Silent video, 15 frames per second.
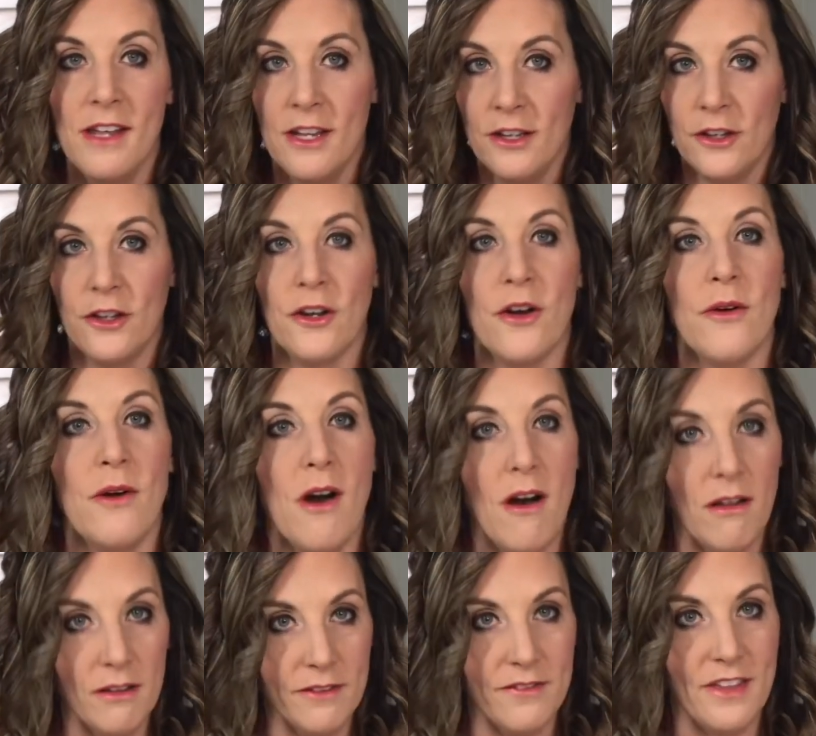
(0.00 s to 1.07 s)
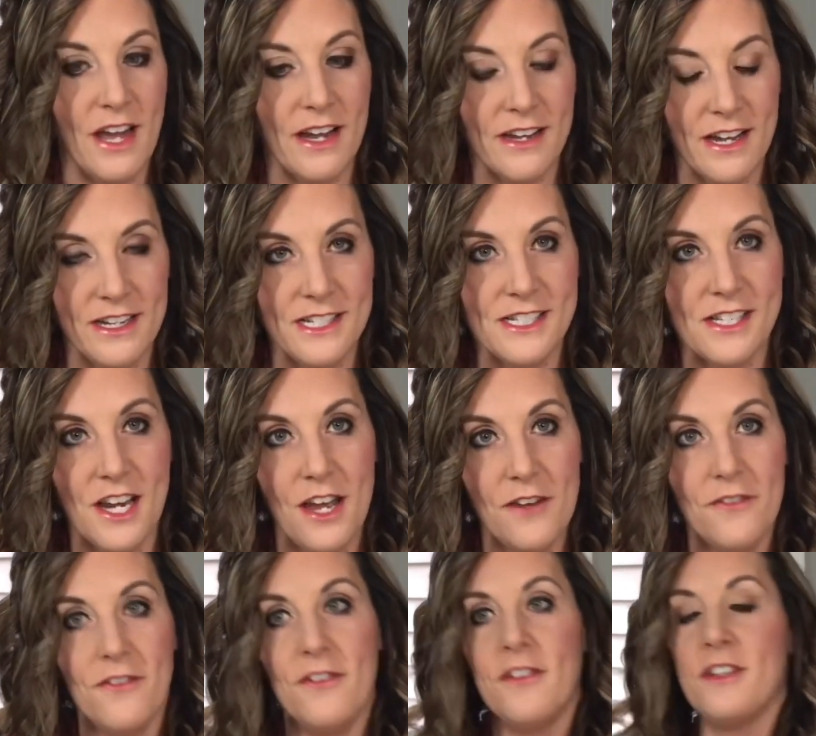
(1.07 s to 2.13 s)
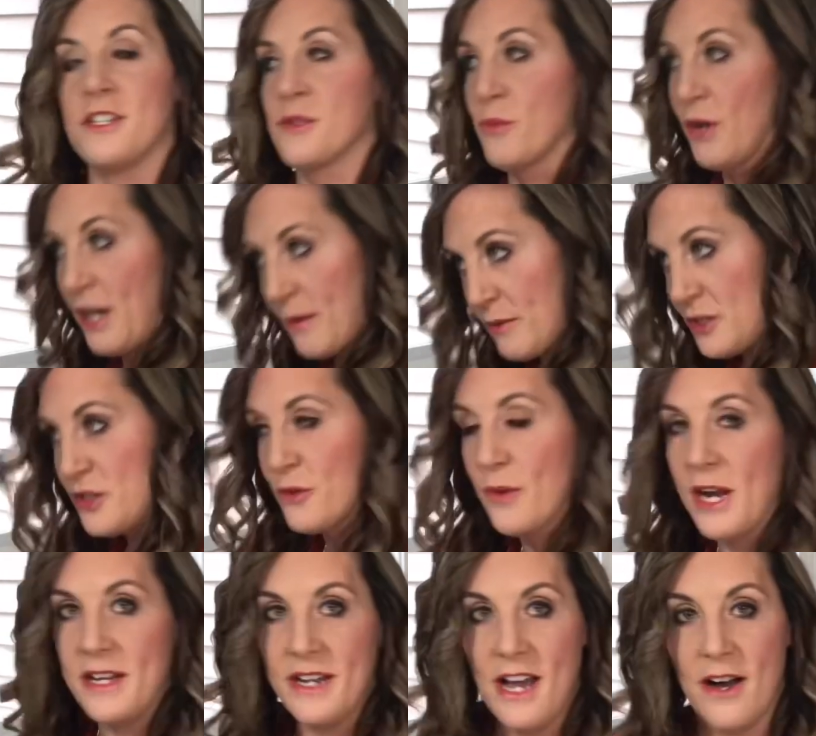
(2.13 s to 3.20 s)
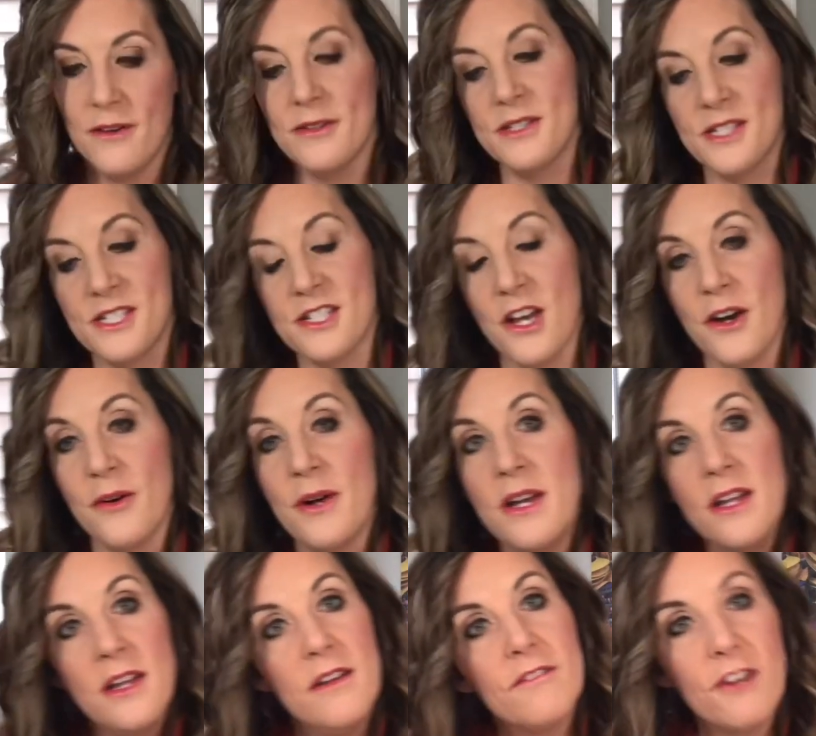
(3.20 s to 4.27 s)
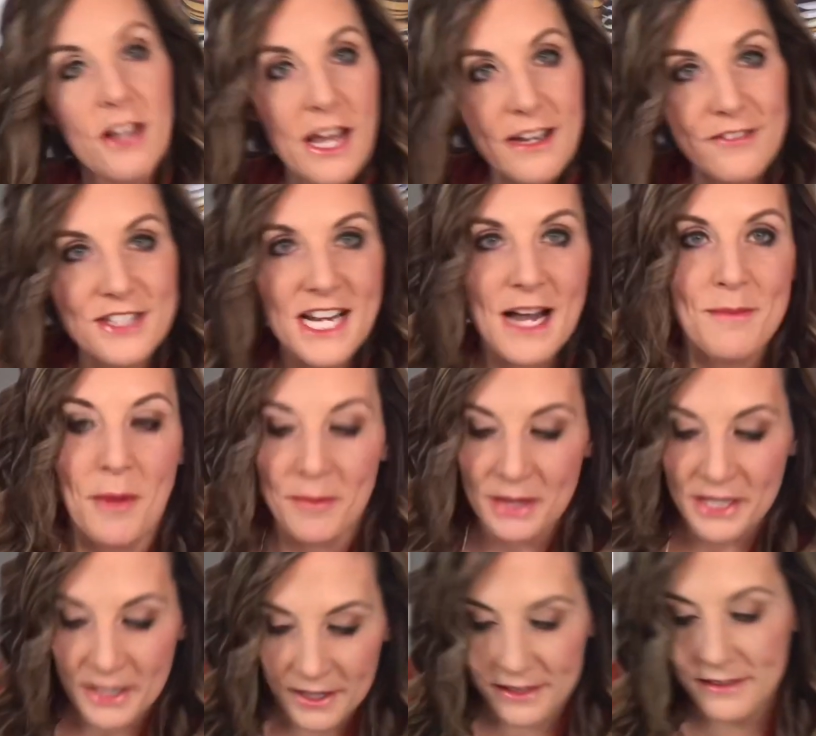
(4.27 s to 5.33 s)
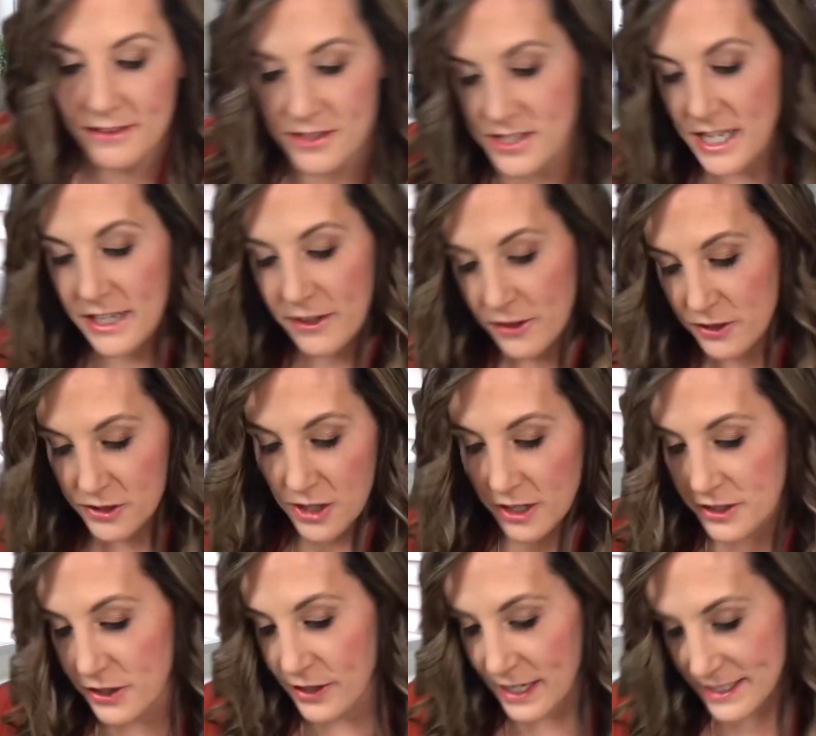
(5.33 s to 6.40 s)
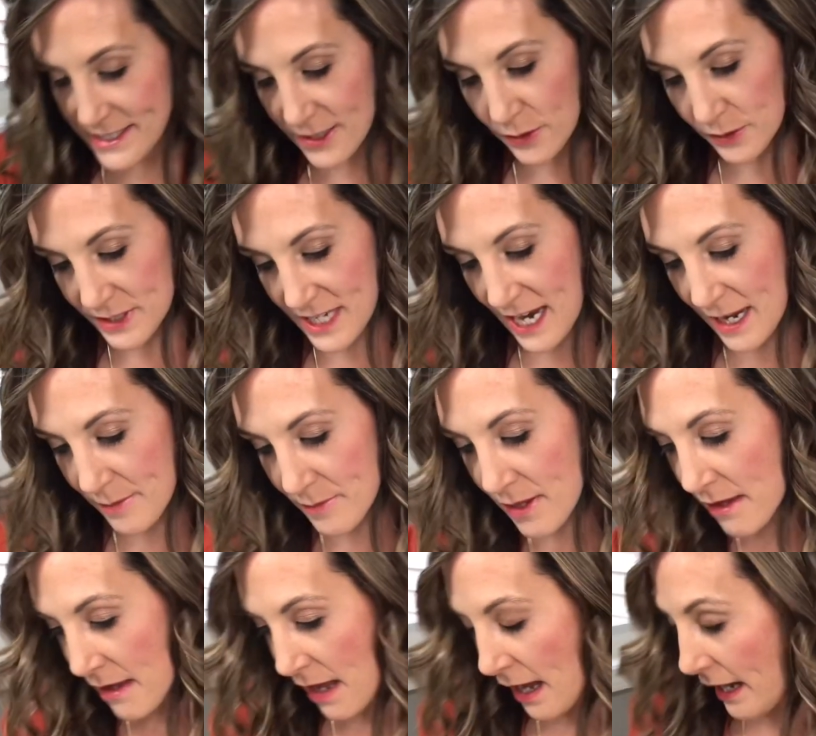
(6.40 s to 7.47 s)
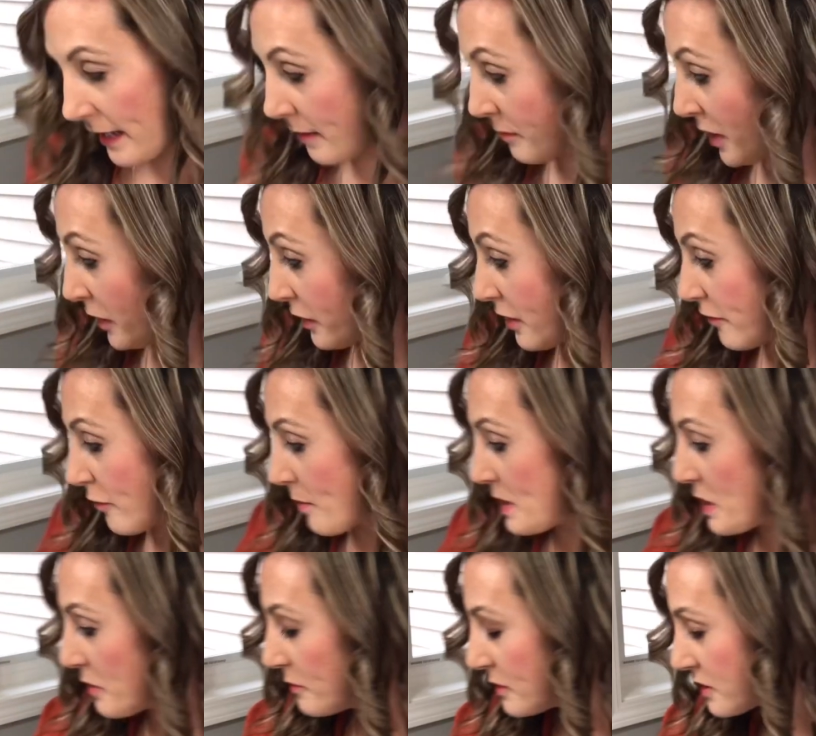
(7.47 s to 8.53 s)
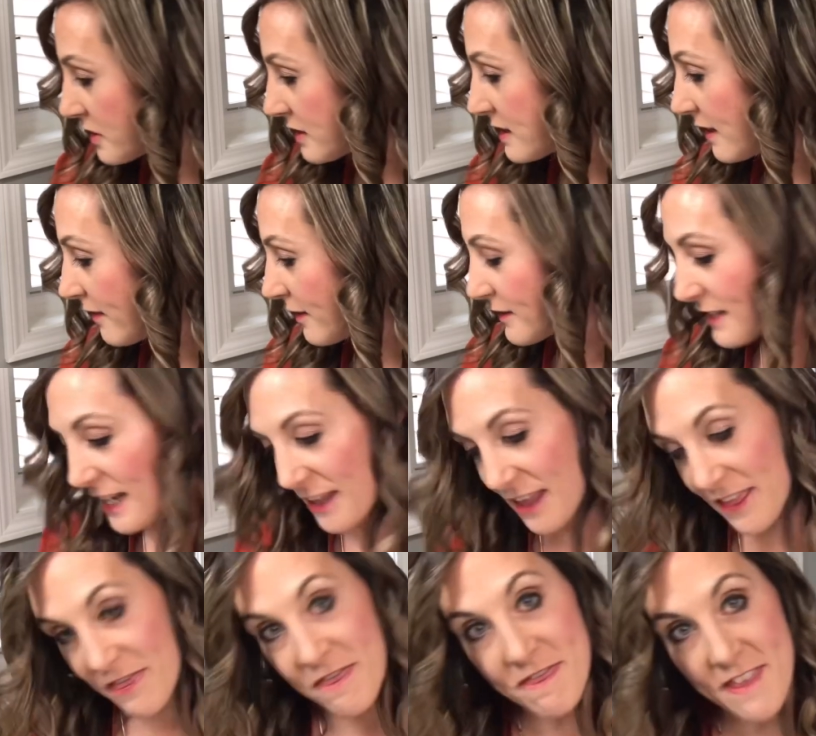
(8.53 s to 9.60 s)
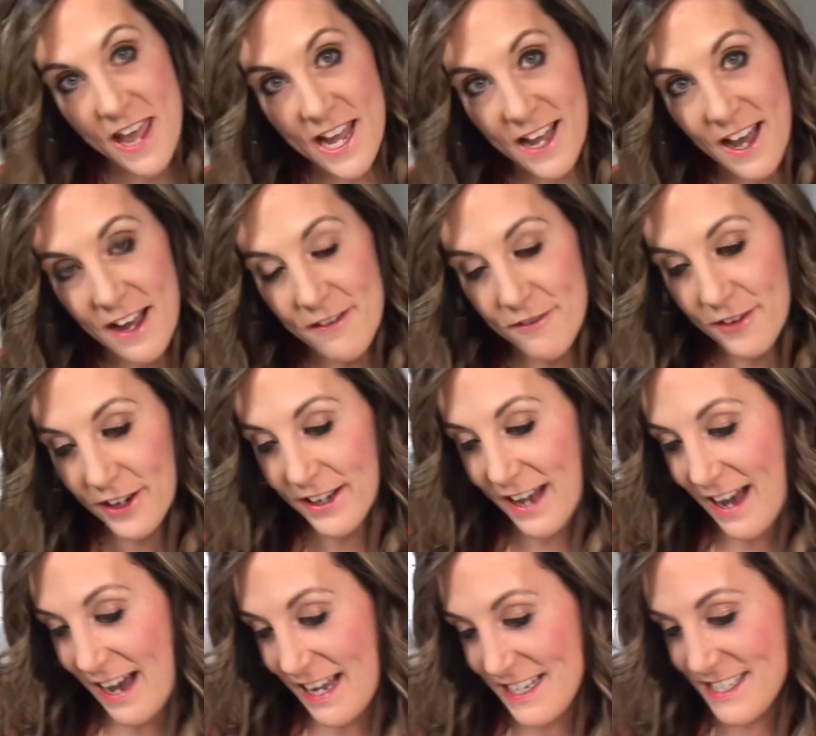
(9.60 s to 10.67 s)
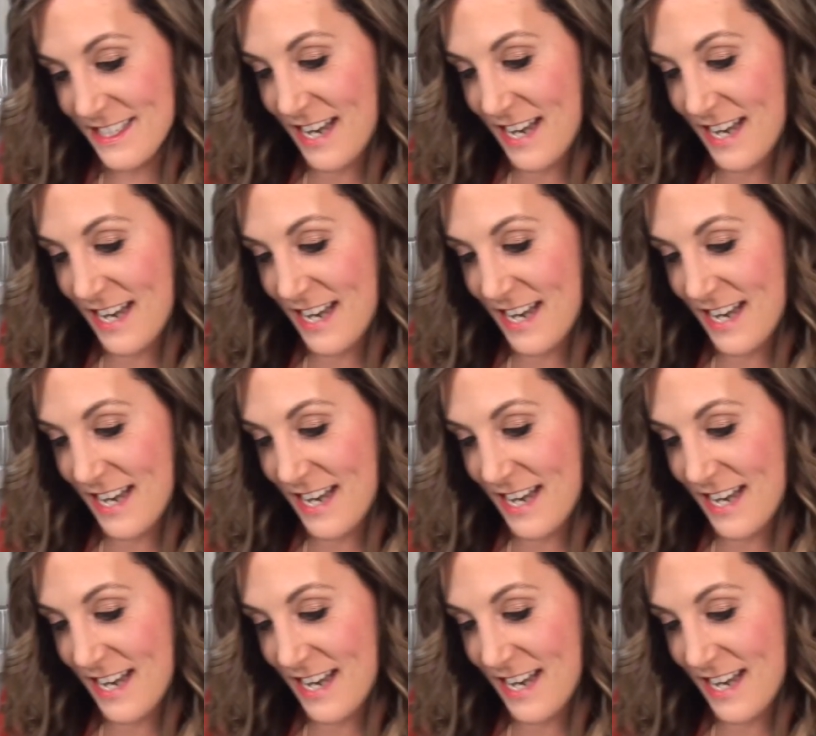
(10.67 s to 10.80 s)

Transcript: you know, all of that kind of stuff is what I would do right now. So for lack of time, I'm not gonna stand here and talk to you guys the whole time. I am gonna look over my notes to see if there's anything I forgot.